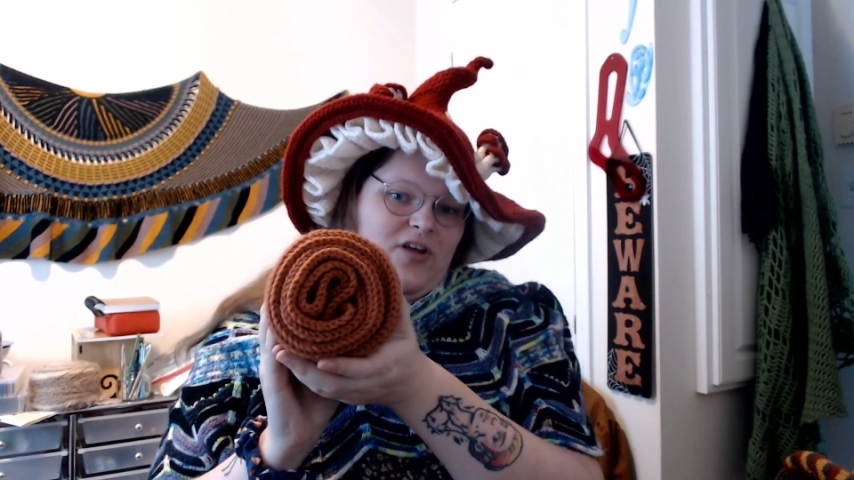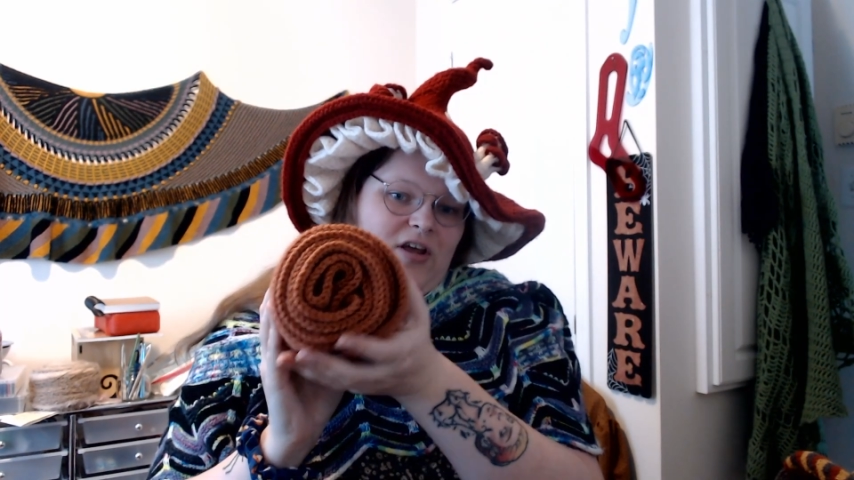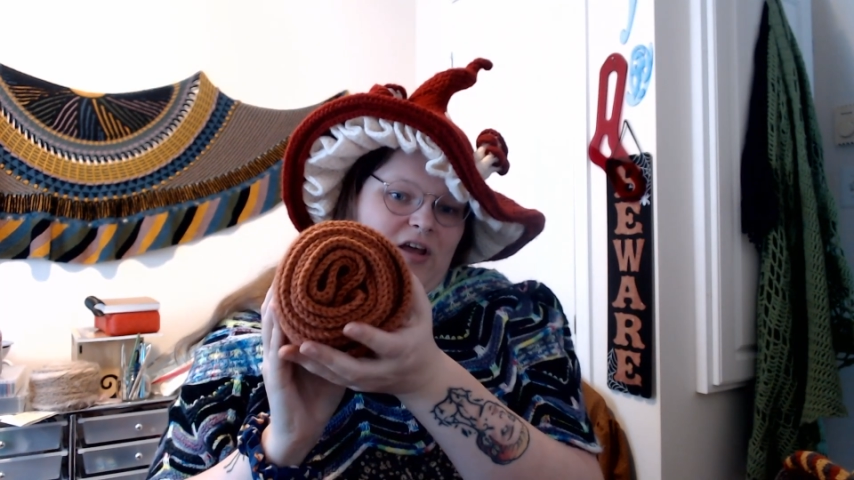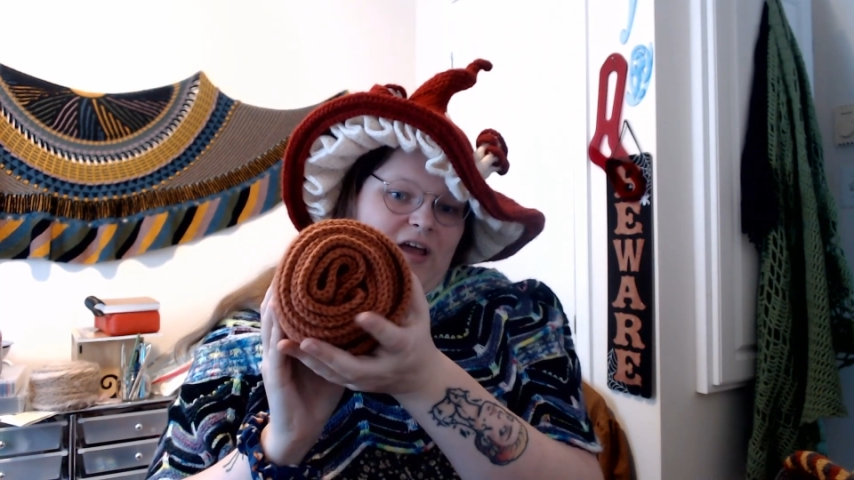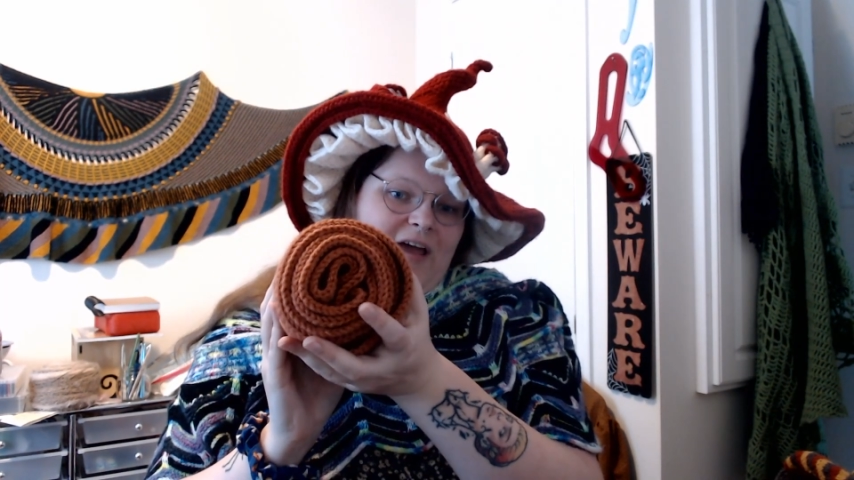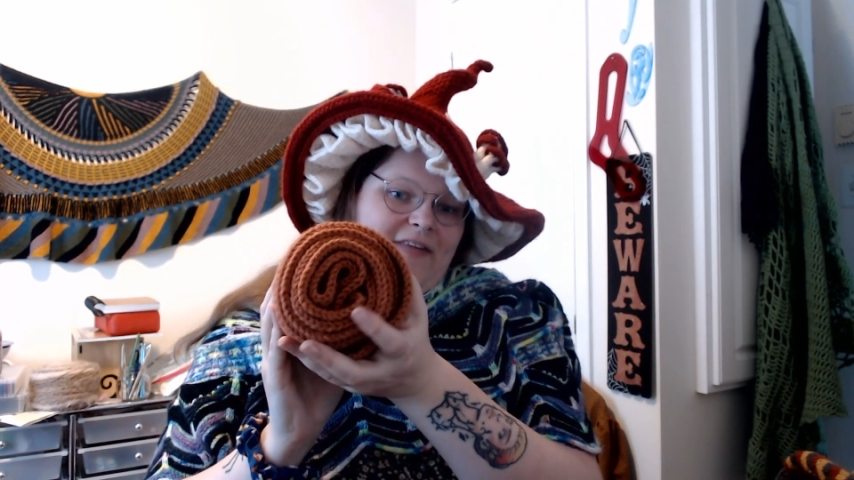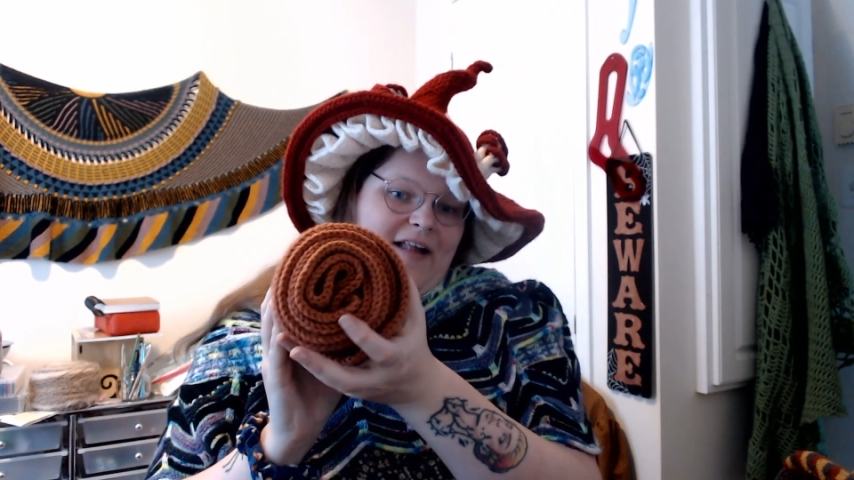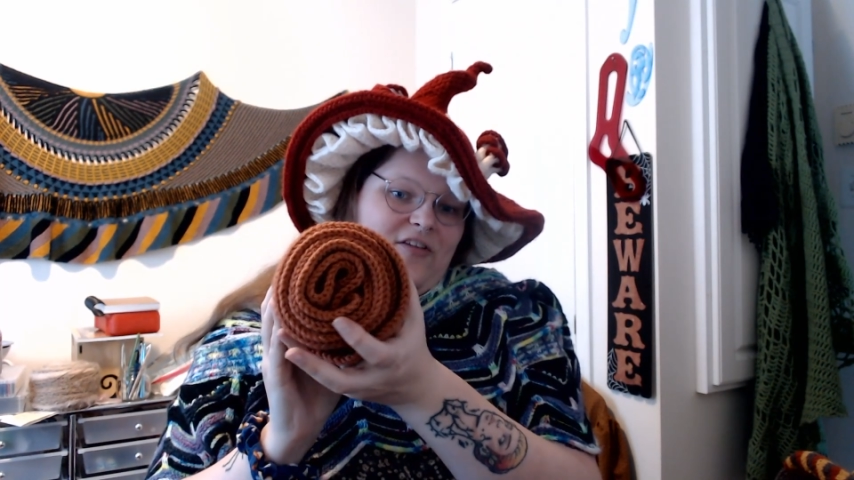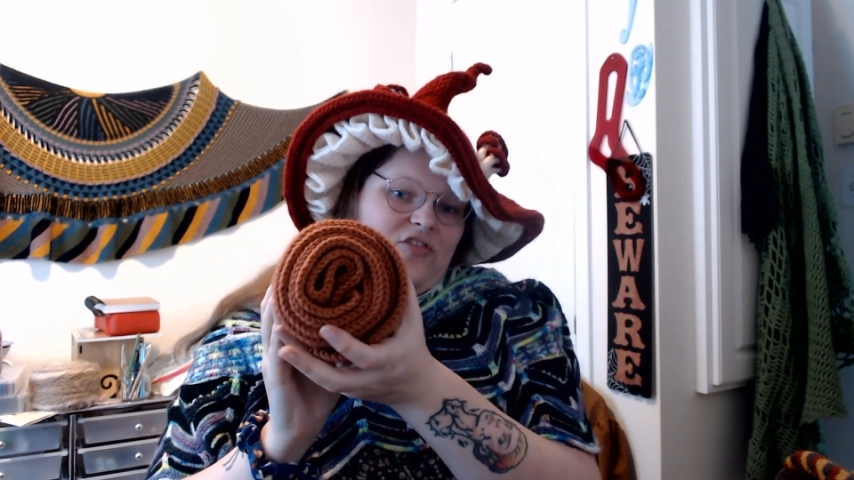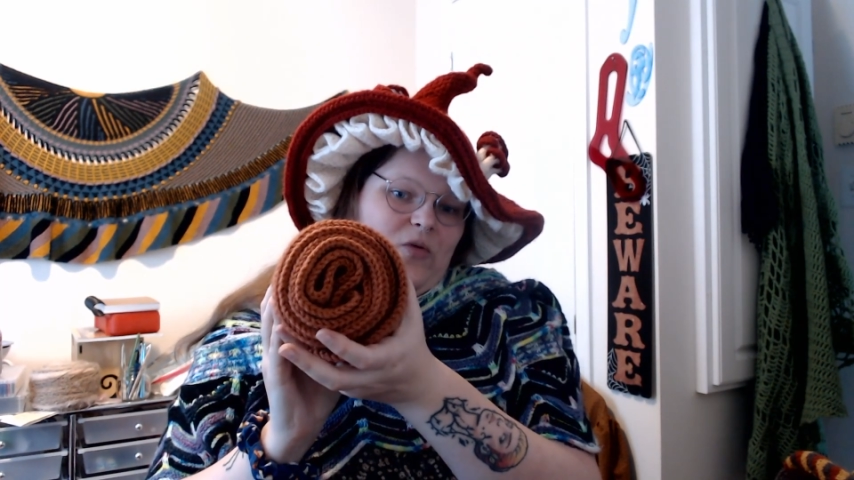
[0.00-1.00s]
And that's
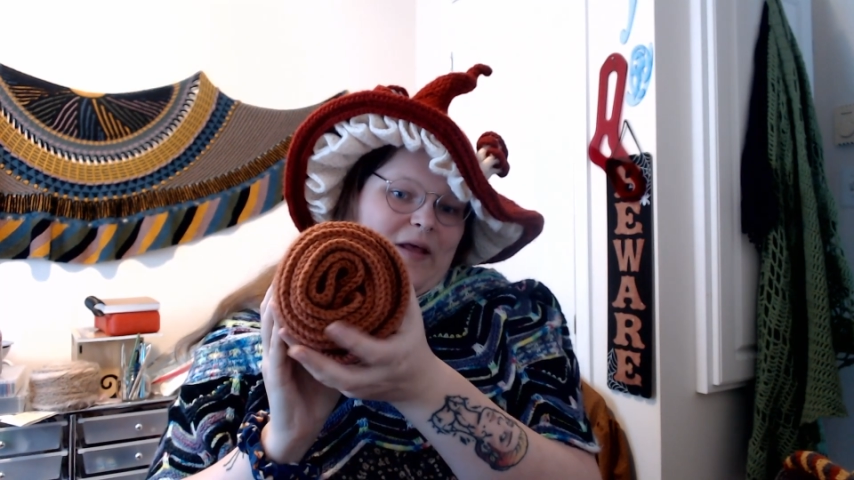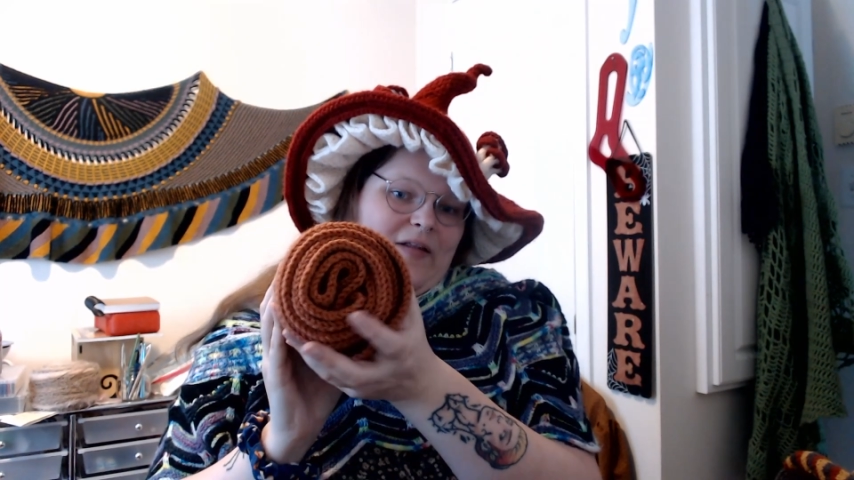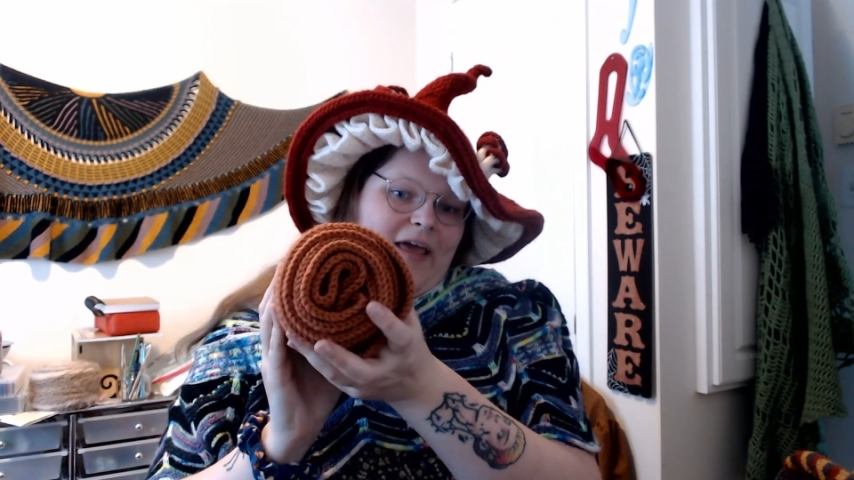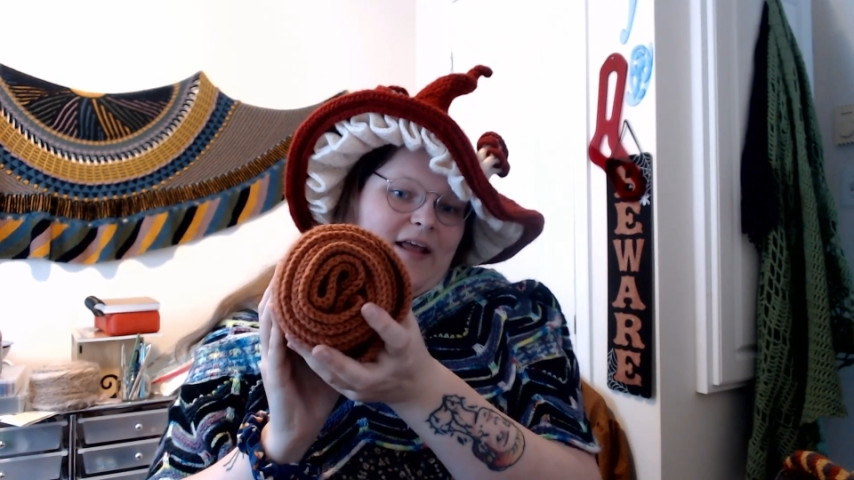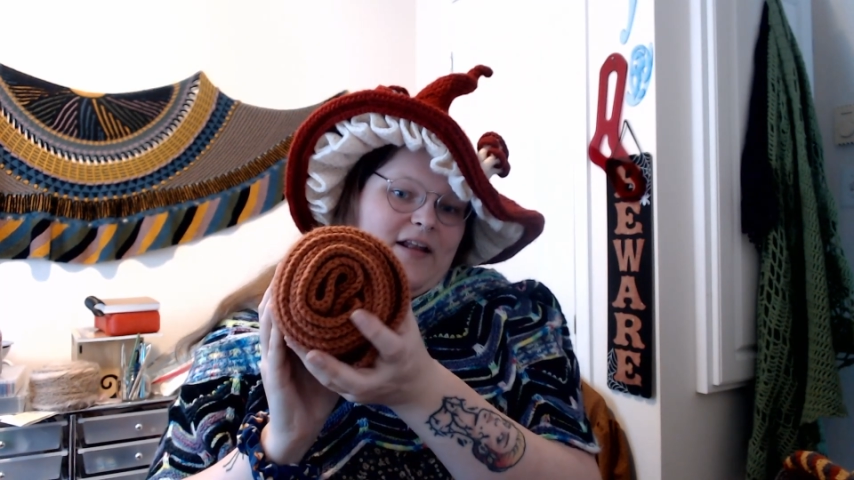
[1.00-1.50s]
doing like knit